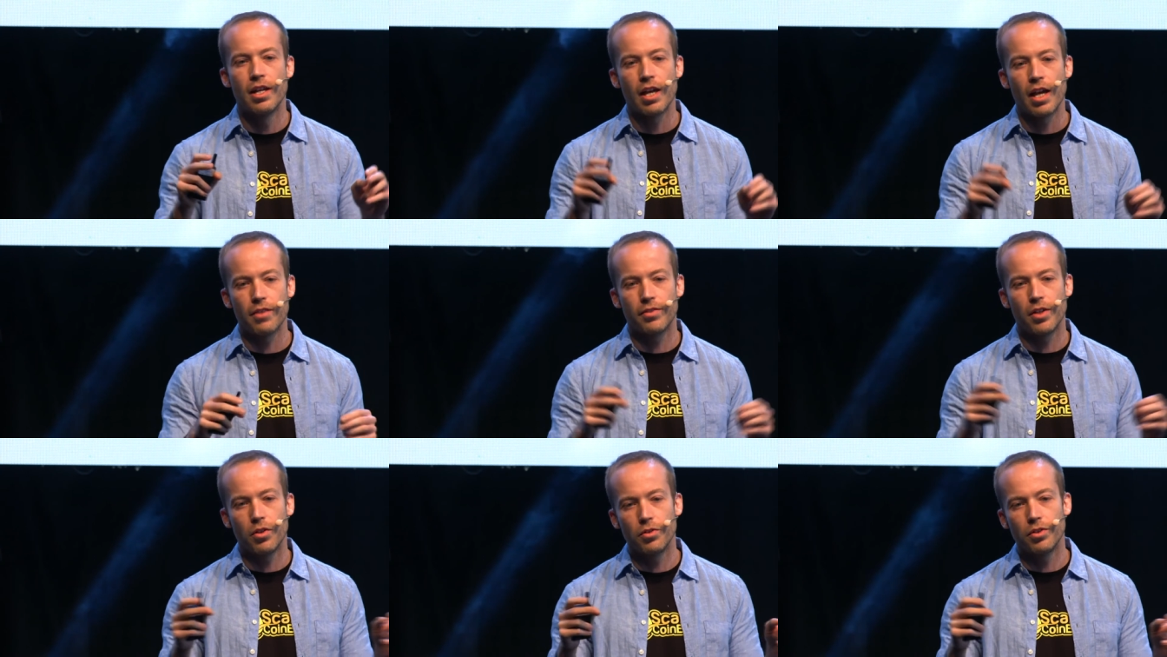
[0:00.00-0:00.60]

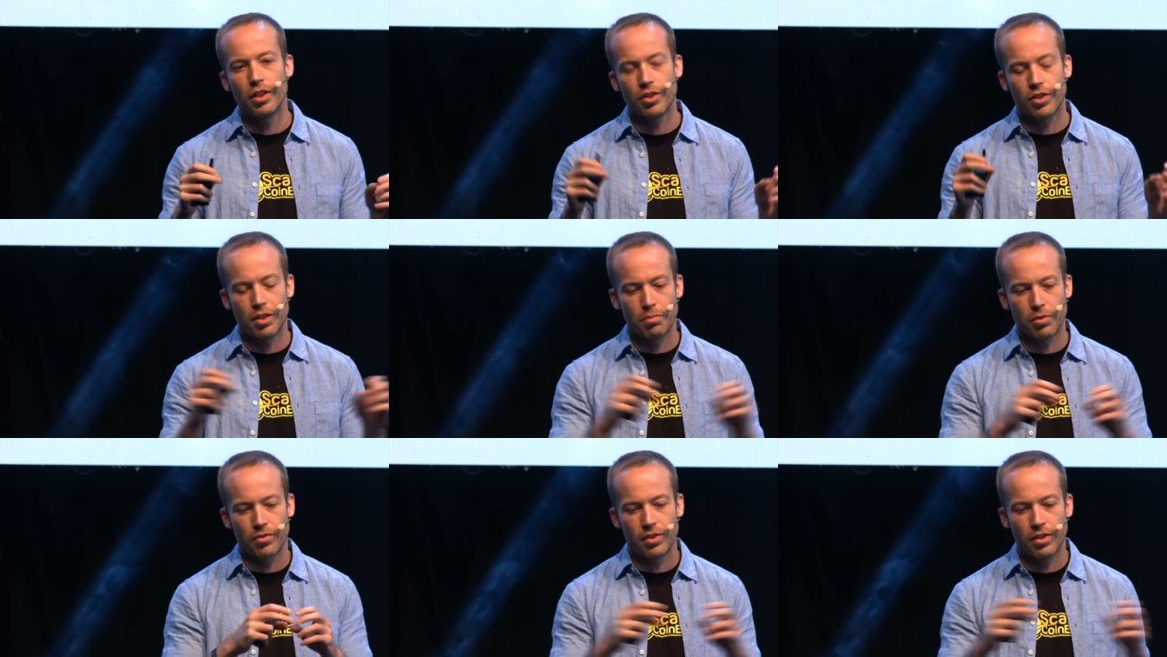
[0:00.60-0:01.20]
have the
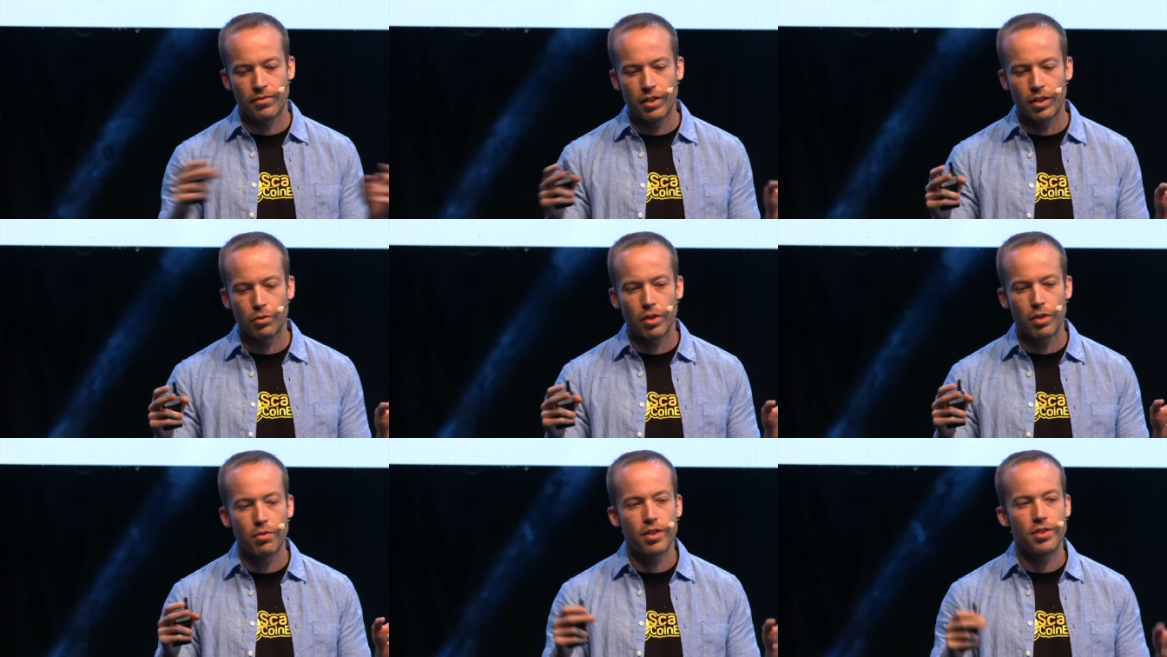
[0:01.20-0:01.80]
ownership of the
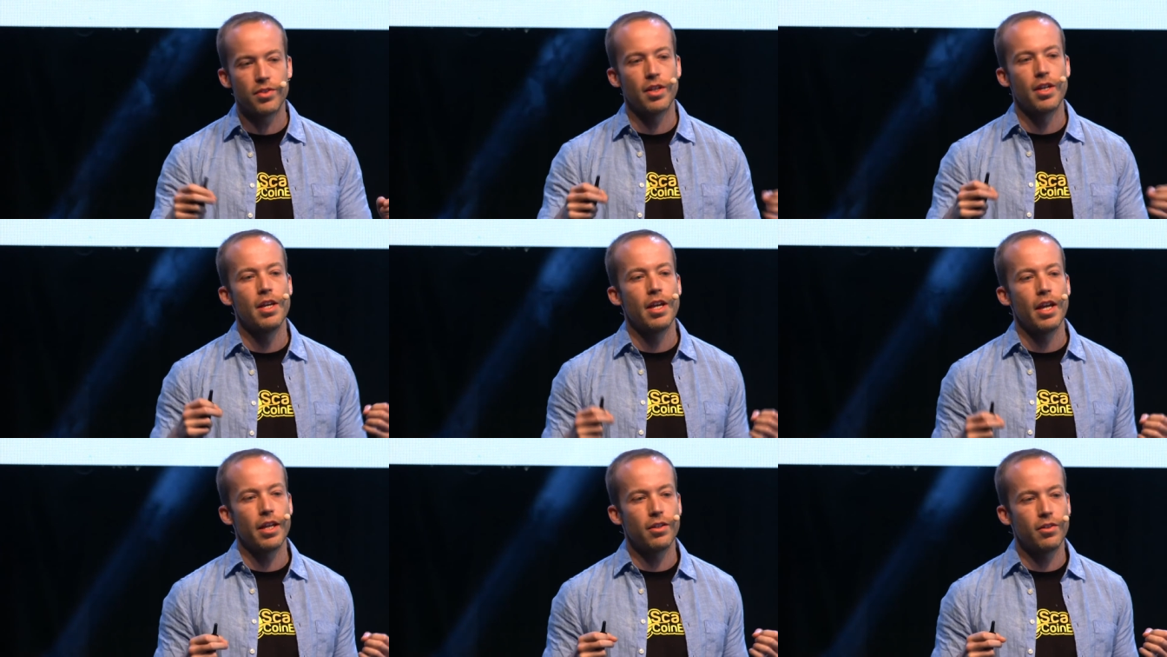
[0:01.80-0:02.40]
virtual ones,
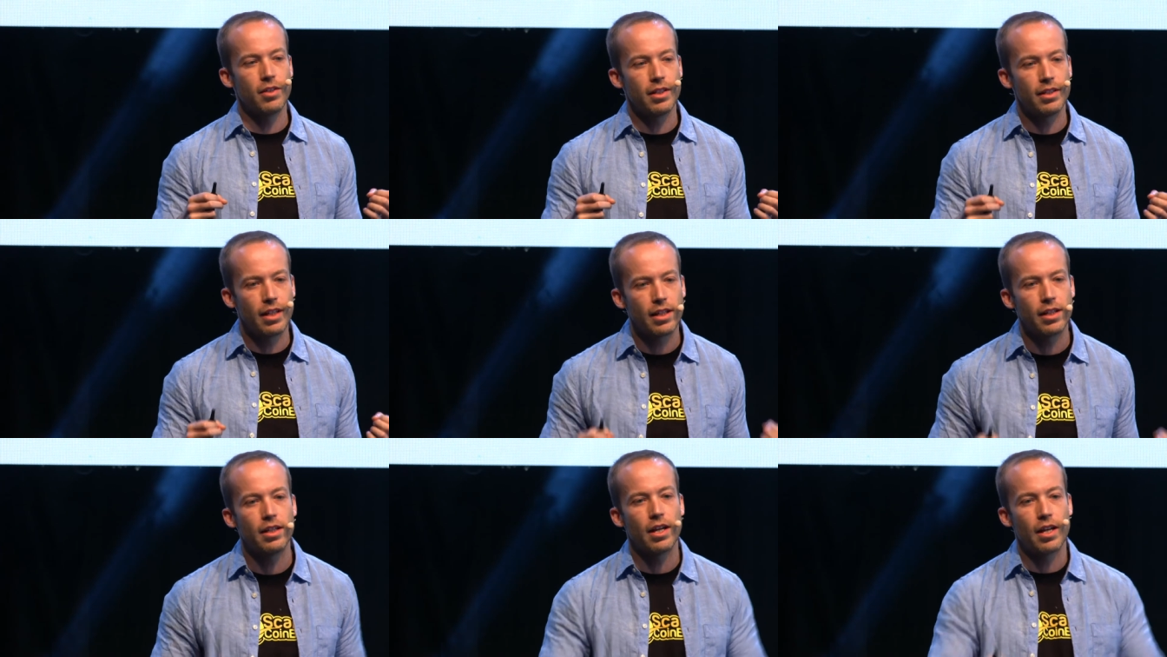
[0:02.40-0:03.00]
and only
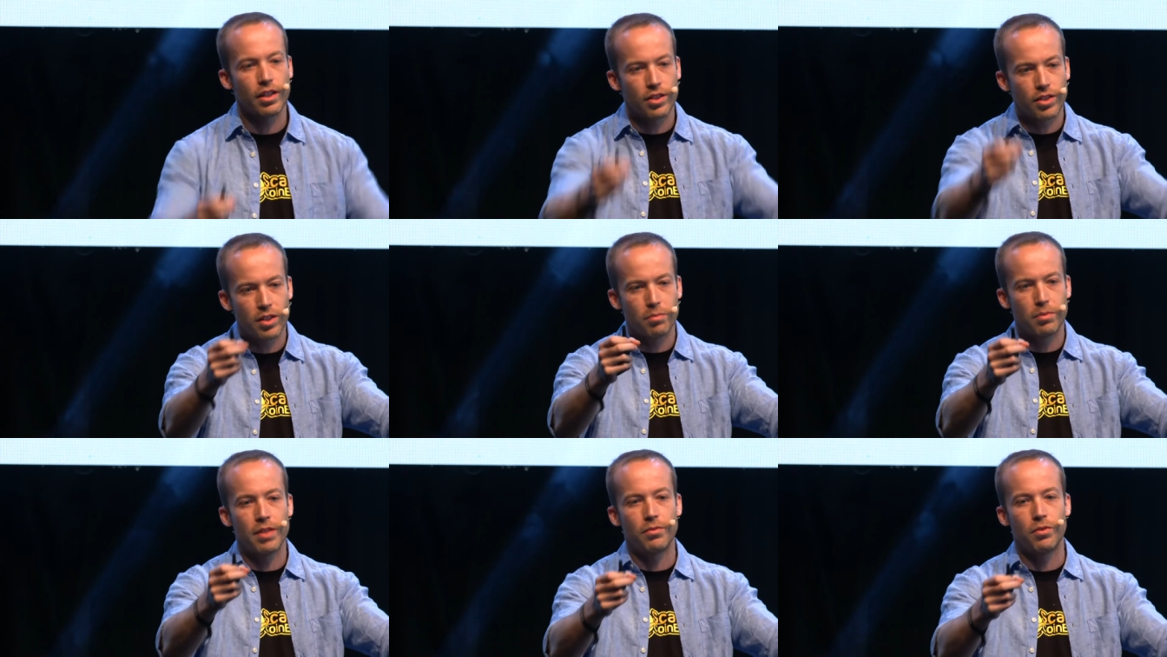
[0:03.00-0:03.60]
then I
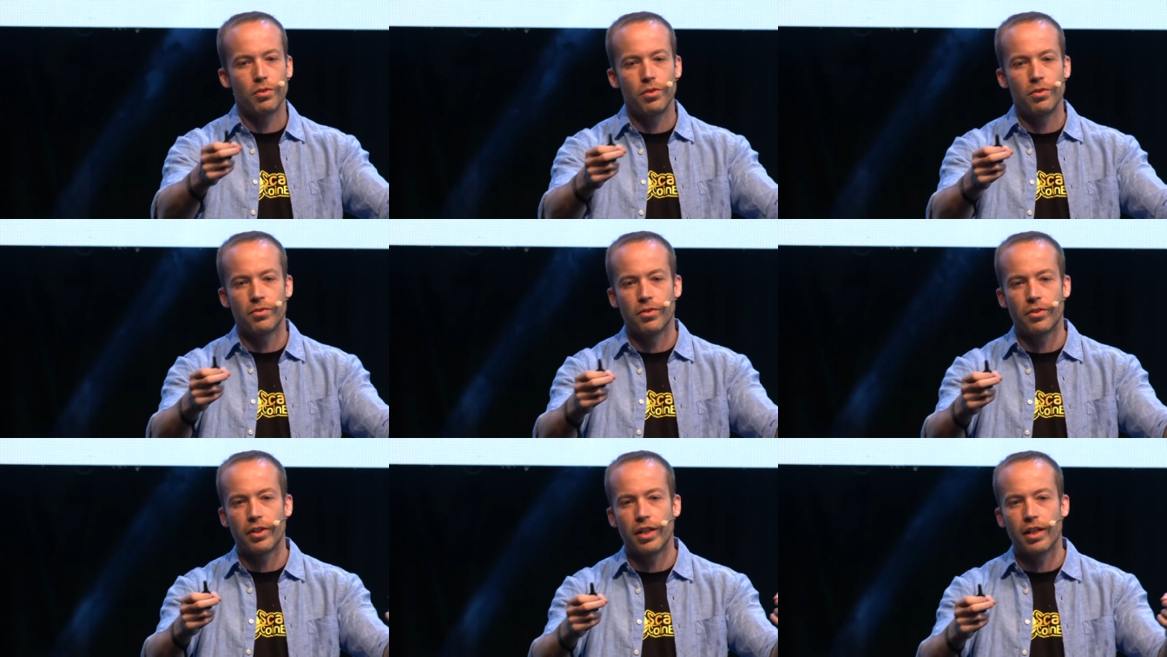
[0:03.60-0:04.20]
ship them to you
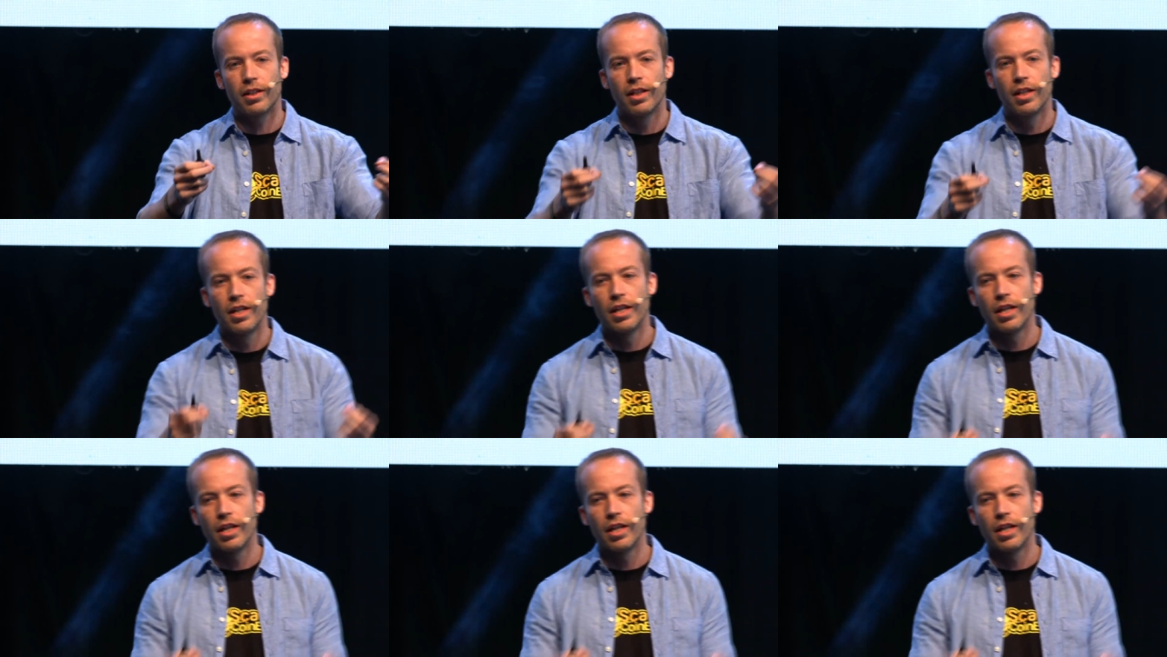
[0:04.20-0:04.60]
for real.